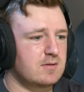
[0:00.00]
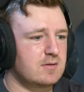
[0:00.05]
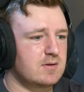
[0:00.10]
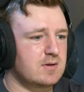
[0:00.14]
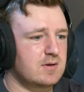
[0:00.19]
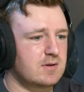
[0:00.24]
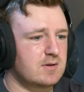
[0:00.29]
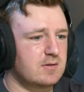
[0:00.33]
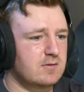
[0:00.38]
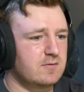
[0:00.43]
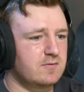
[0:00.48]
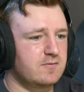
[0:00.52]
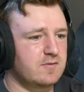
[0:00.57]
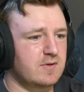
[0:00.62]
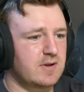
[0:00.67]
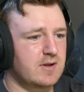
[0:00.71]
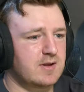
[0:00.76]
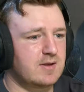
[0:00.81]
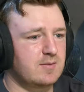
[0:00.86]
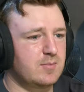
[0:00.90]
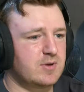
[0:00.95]
a
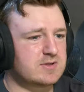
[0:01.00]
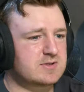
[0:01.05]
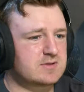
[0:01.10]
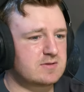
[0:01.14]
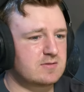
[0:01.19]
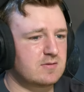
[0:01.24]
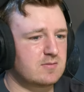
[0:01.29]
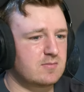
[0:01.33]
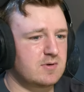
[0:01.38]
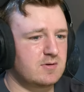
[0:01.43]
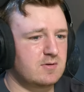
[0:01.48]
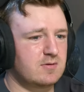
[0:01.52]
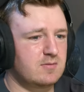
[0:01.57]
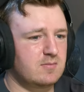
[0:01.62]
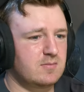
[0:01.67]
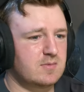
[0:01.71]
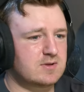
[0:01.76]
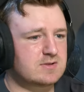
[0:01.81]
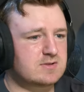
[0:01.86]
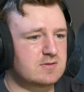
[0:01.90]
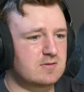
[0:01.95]
fly buzzing around the
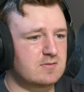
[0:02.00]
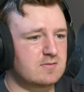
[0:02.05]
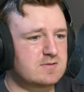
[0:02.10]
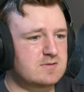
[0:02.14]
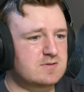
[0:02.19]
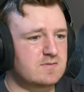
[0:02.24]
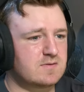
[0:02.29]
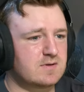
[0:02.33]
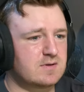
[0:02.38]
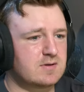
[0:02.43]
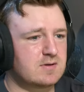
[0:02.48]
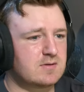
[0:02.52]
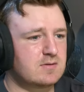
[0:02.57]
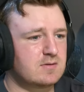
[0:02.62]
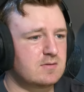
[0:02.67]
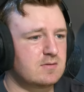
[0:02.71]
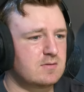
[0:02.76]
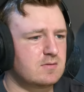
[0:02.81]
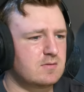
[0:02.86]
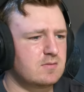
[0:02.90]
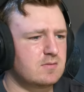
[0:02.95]
room. That's always fun.
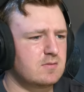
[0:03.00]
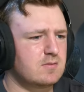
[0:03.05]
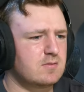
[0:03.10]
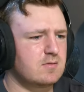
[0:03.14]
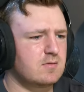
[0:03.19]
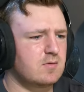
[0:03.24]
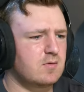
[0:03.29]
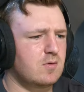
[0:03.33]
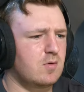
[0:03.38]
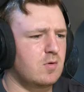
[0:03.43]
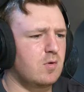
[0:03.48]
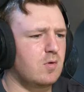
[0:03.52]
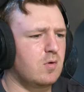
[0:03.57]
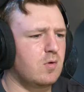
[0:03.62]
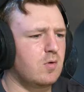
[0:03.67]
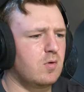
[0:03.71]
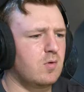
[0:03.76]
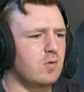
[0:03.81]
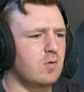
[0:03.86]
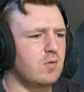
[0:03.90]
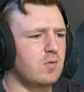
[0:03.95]

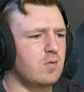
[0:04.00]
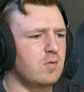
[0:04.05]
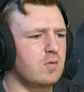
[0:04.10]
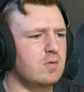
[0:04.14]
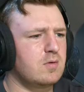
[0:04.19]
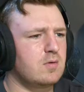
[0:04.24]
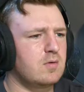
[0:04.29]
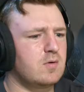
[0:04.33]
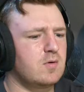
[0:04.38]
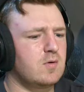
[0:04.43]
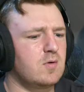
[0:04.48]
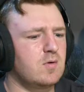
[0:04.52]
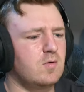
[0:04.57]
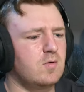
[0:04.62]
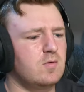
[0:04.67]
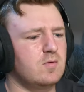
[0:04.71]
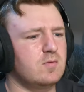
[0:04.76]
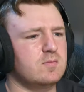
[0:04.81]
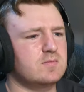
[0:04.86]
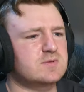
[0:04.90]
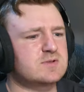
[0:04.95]
Oh,
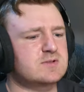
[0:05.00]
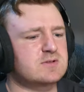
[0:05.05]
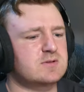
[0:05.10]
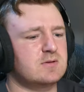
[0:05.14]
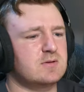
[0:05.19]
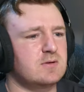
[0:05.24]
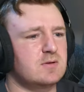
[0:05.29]
Holmes.